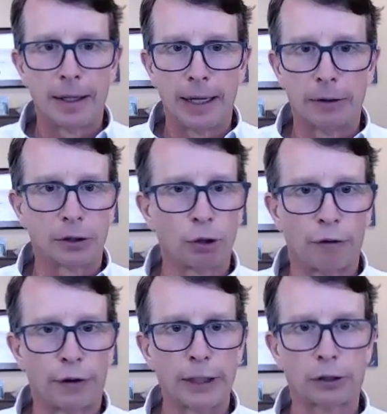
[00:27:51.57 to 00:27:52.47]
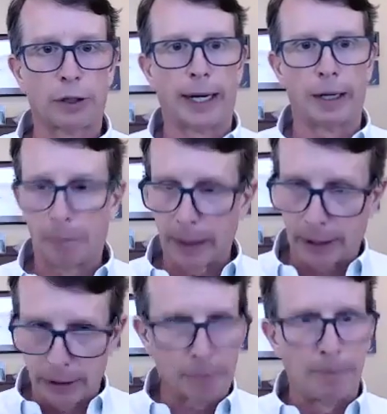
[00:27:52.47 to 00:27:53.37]
I was so frustrated
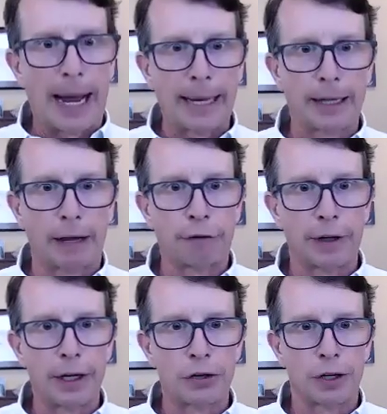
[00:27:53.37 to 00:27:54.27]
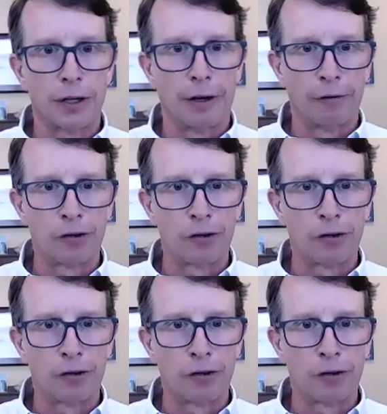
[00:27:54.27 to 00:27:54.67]
because my definition of